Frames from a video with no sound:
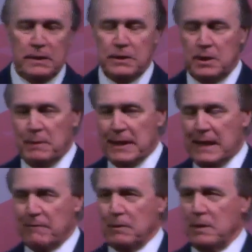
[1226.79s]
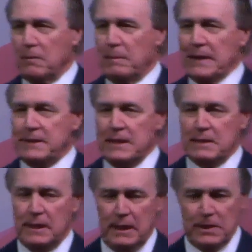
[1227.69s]
you come back and have a bite to
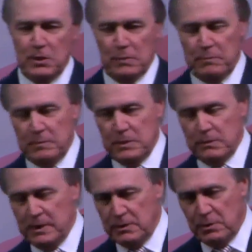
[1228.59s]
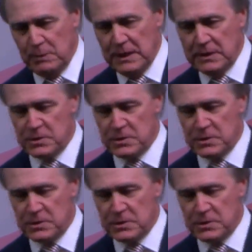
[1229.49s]
eat, and you're meeting.